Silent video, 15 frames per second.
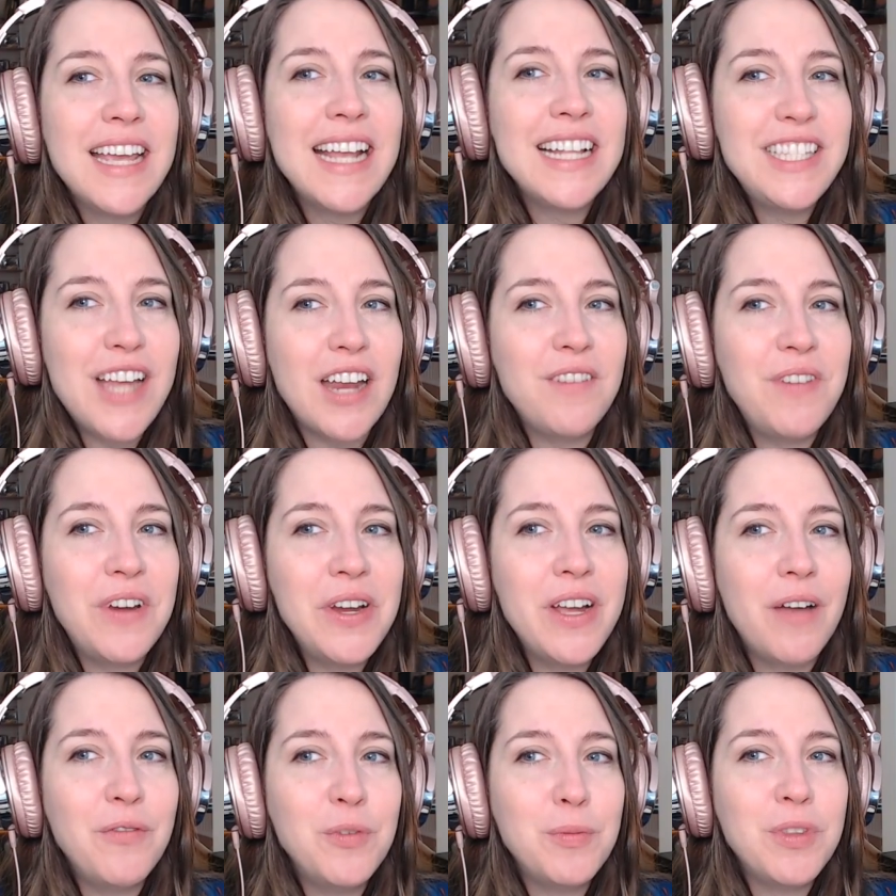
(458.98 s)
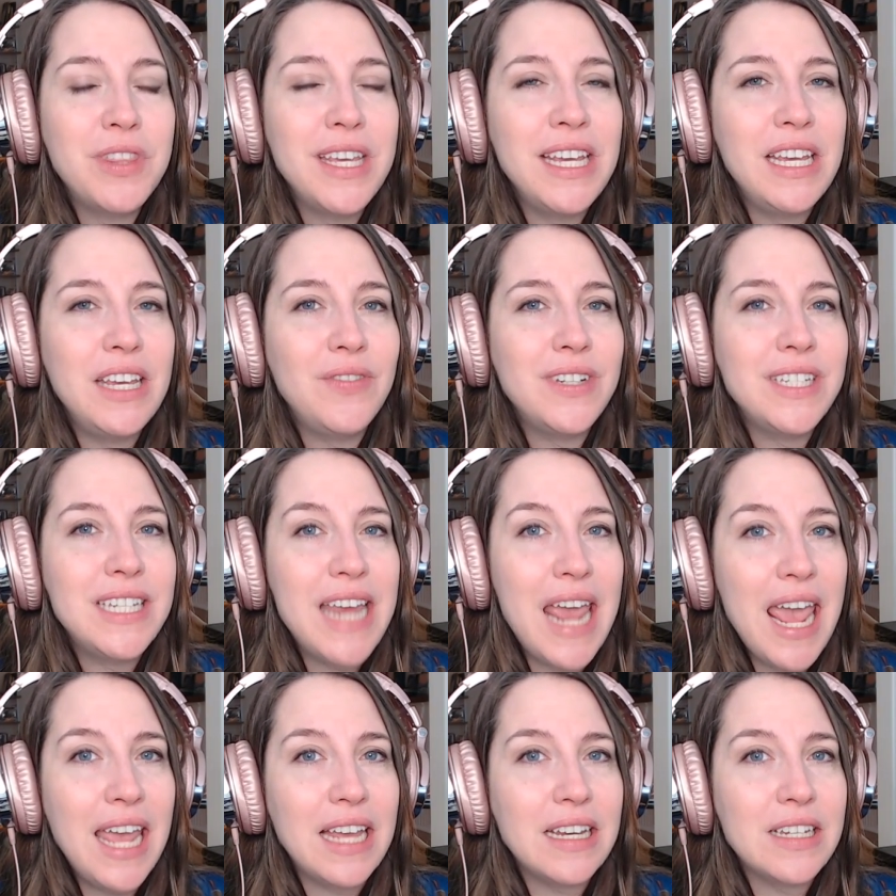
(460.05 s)
It's not a very comfortable thing even
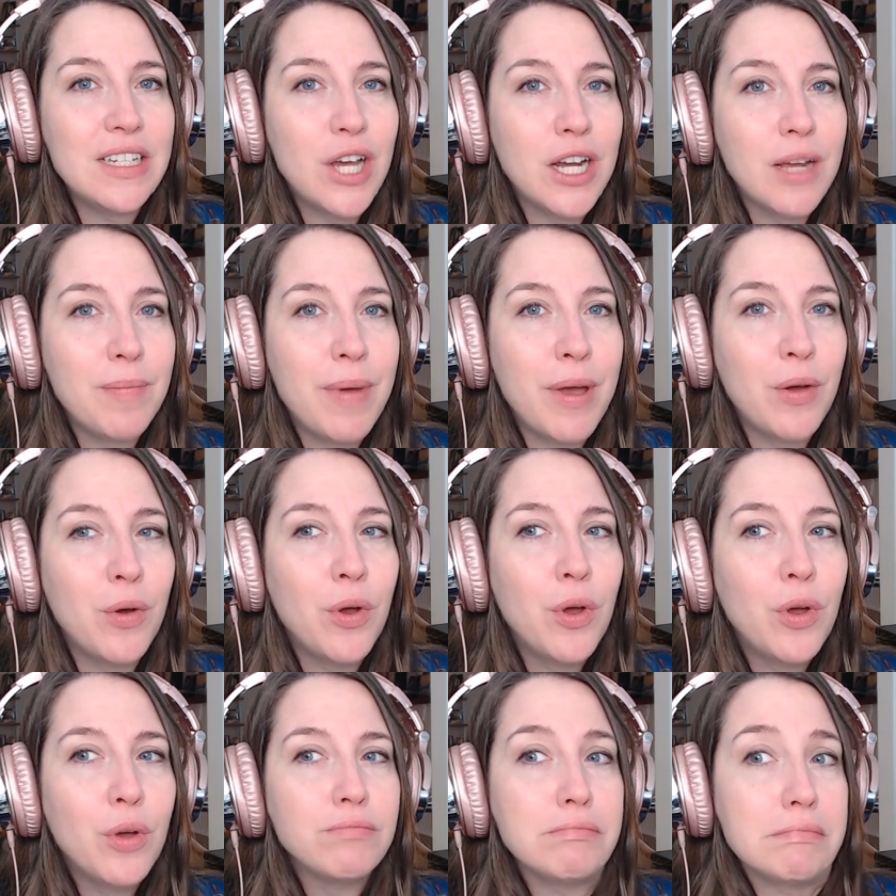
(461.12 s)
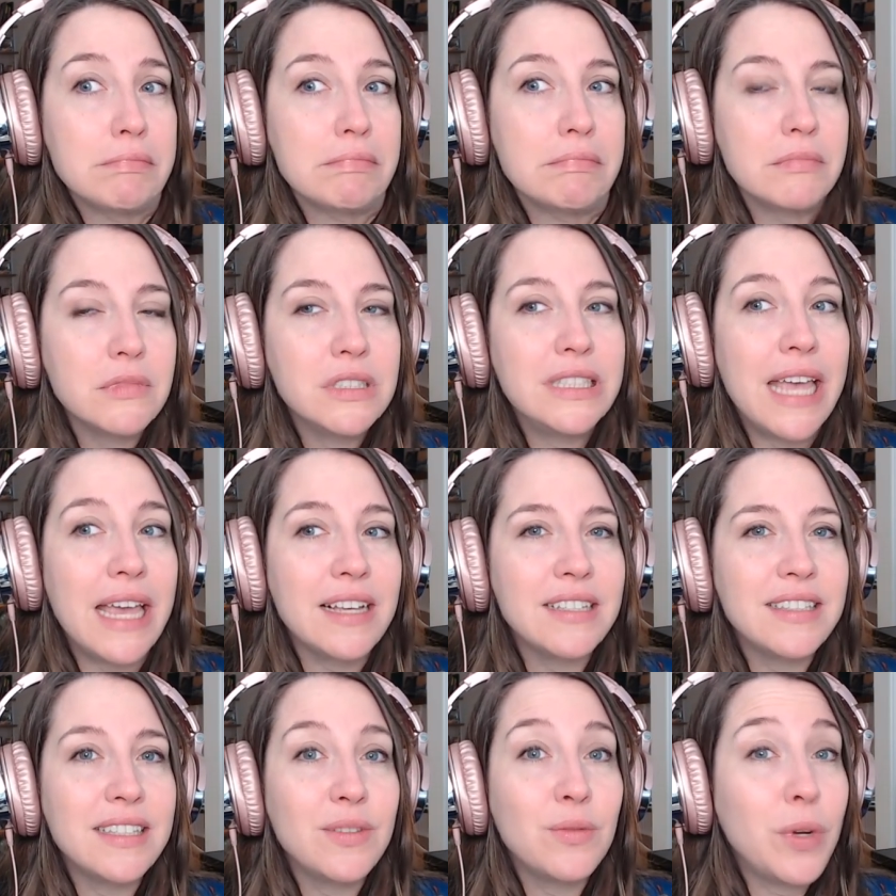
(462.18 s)
today to talk about
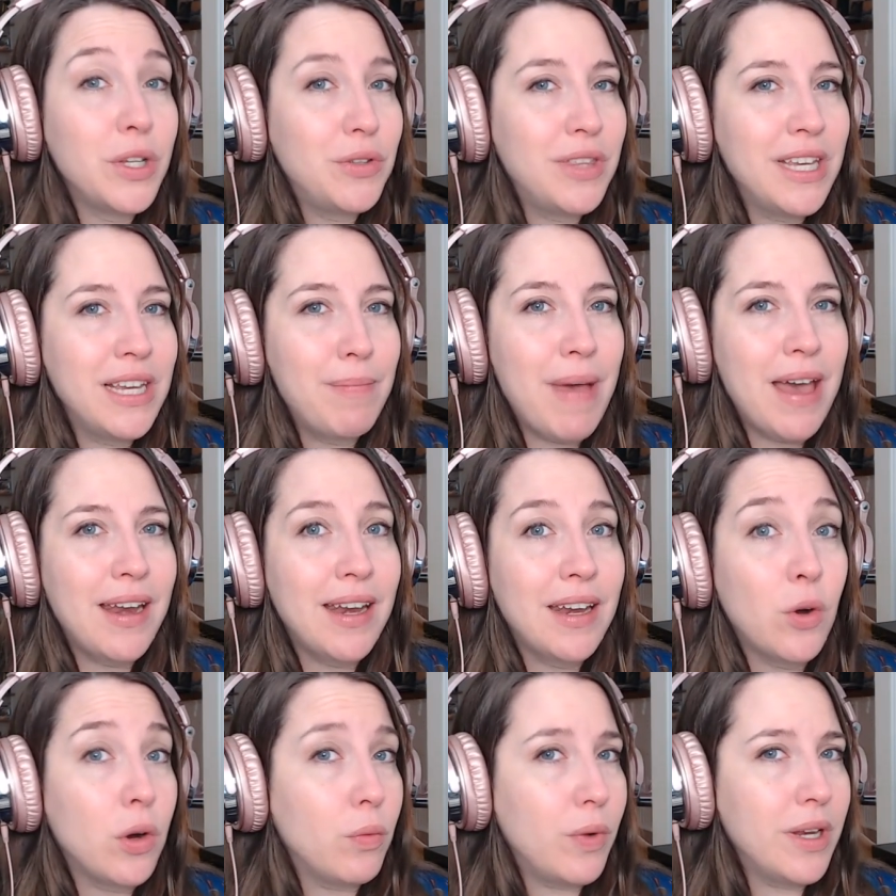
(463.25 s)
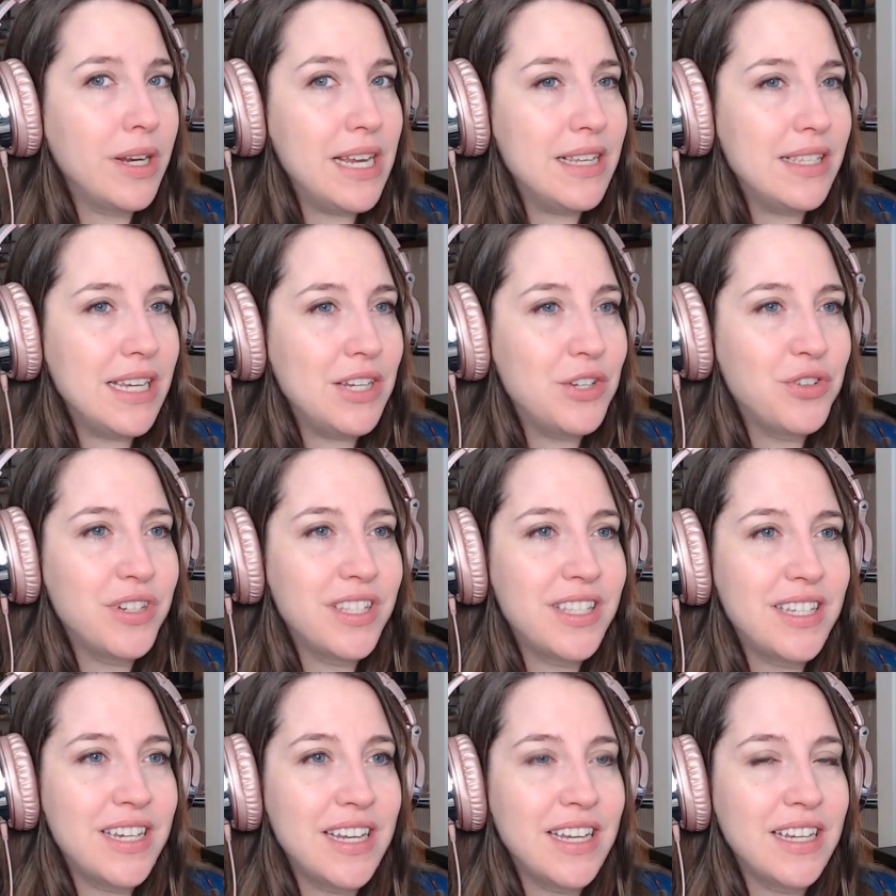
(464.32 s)
sex and what you think about it or what is
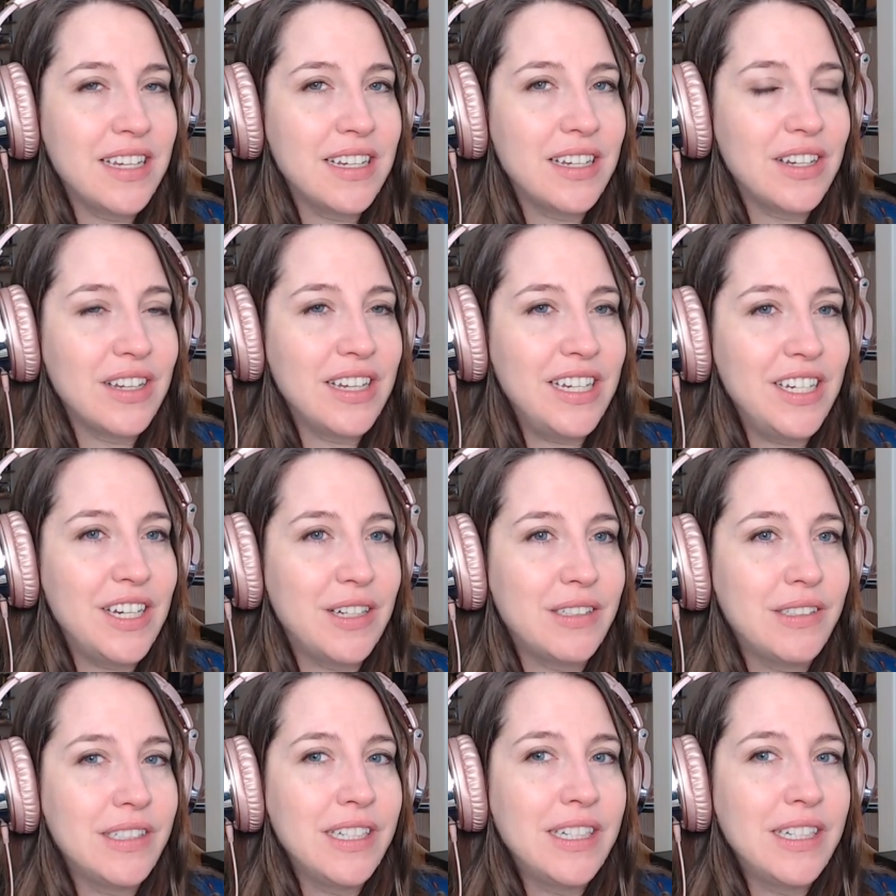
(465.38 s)
interesting, you know.